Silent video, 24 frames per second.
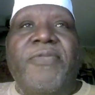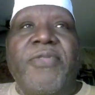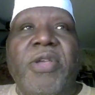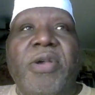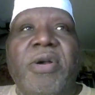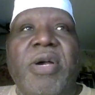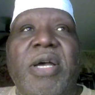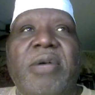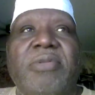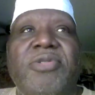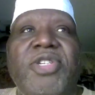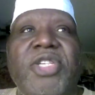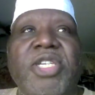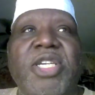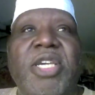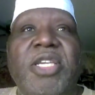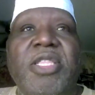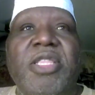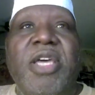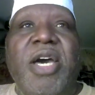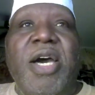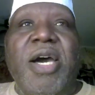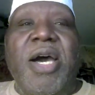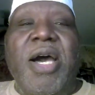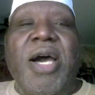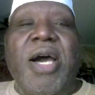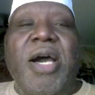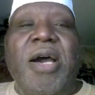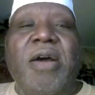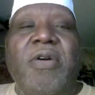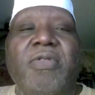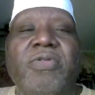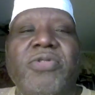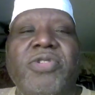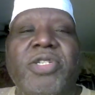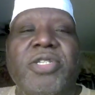He's building one
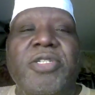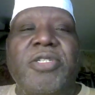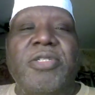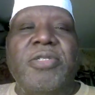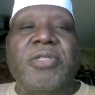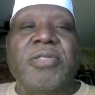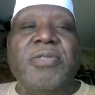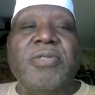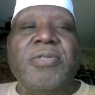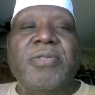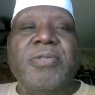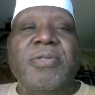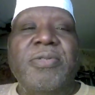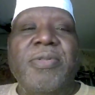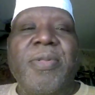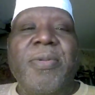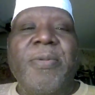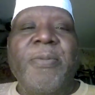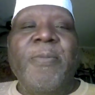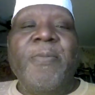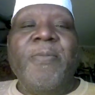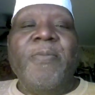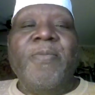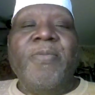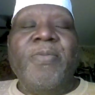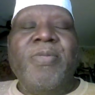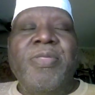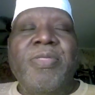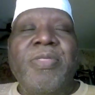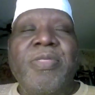of these clay houses